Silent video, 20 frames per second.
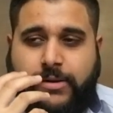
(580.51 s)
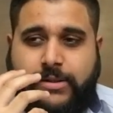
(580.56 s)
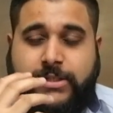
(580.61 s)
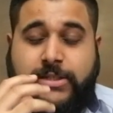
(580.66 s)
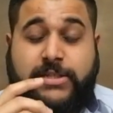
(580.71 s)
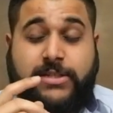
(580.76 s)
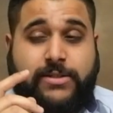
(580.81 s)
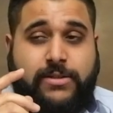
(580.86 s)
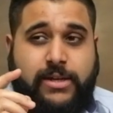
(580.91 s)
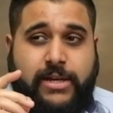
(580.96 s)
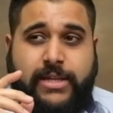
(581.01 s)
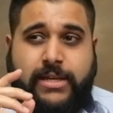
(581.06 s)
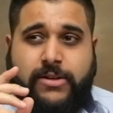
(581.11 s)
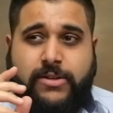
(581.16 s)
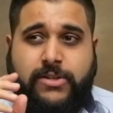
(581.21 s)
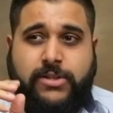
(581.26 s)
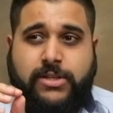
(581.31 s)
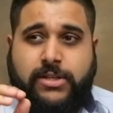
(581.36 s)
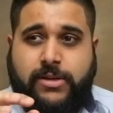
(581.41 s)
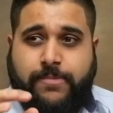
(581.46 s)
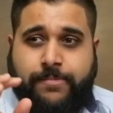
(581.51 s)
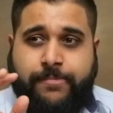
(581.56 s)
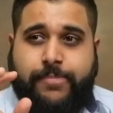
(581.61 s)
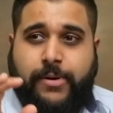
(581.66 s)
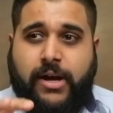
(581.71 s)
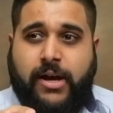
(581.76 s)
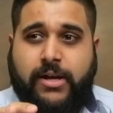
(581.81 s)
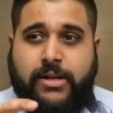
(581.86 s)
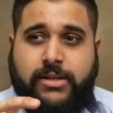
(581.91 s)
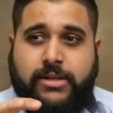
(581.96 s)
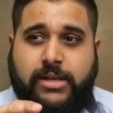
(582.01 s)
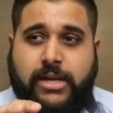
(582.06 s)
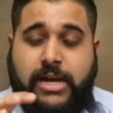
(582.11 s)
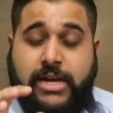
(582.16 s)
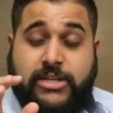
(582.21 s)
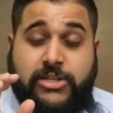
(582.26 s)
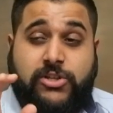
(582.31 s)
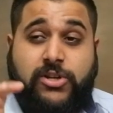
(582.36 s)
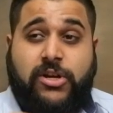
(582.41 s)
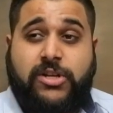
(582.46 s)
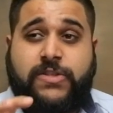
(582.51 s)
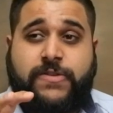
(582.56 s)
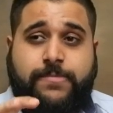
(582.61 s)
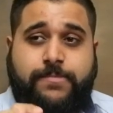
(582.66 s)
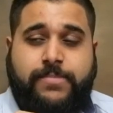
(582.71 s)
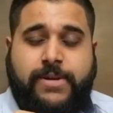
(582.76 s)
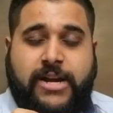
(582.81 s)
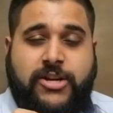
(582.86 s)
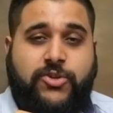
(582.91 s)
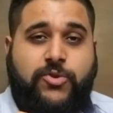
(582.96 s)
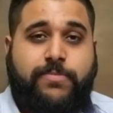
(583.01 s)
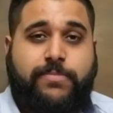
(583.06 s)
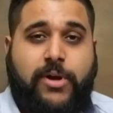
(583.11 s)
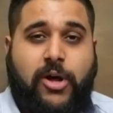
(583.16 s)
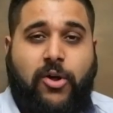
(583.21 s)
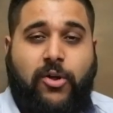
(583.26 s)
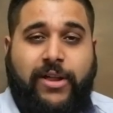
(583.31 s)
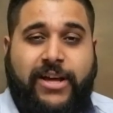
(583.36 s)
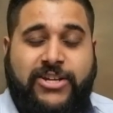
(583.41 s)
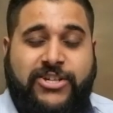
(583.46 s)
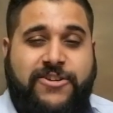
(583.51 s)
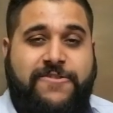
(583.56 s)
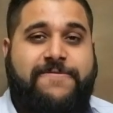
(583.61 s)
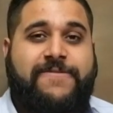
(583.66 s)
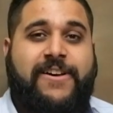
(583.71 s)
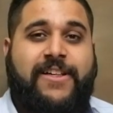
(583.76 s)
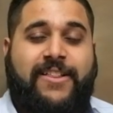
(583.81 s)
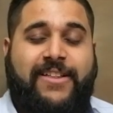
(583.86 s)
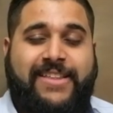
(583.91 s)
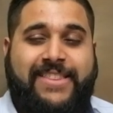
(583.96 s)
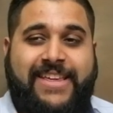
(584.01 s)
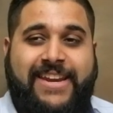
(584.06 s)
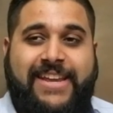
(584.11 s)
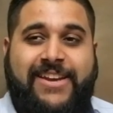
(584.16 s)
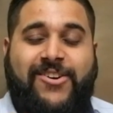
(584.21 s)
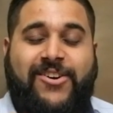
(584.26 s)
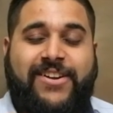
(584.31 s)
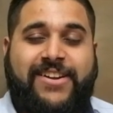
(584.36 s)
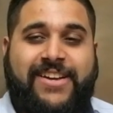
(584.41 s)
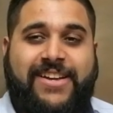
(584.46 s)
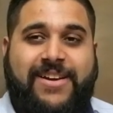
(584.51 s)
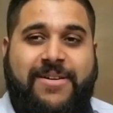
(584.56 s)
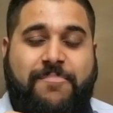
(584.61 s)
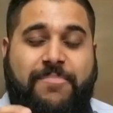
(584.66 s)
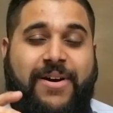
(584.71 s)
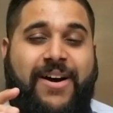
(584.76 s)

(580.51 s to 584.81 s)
I think it was Bart, uh, Scott's actual bottle actually fell, and then he got uh,